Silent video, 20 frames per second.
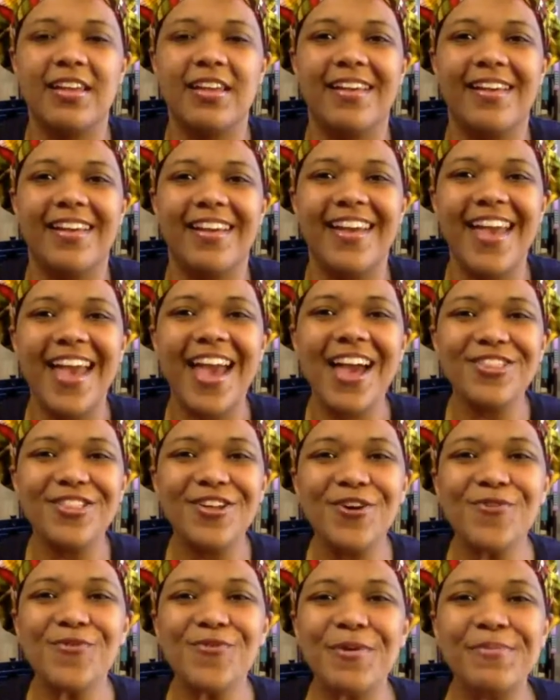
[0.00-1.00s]
Hello,
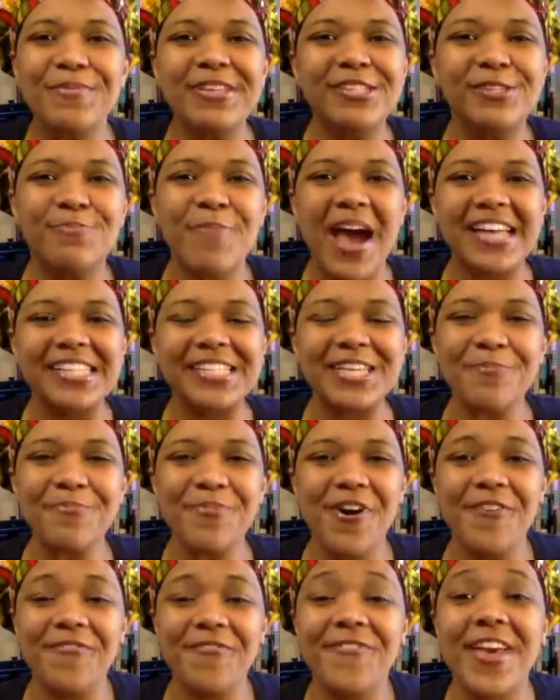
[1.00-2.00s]
women's basketball
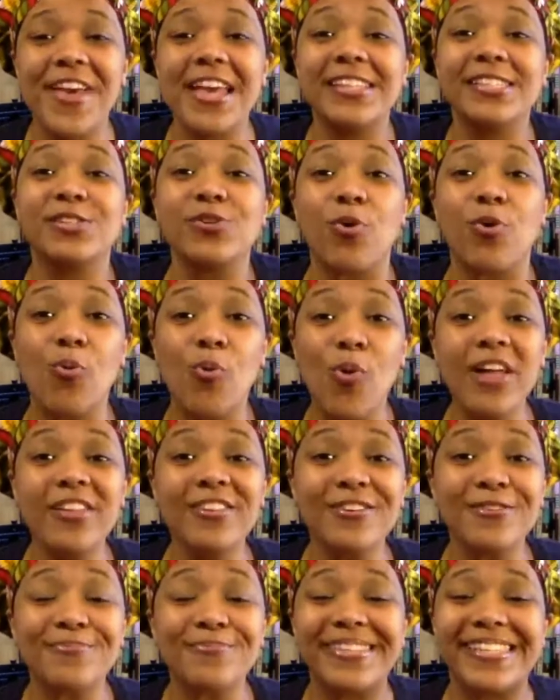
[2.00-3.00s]
fans. Welcome
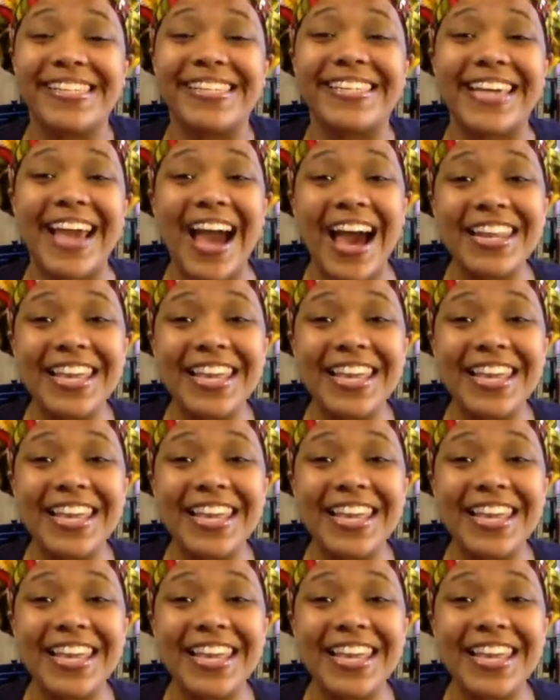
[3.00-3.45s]
to Gotta Get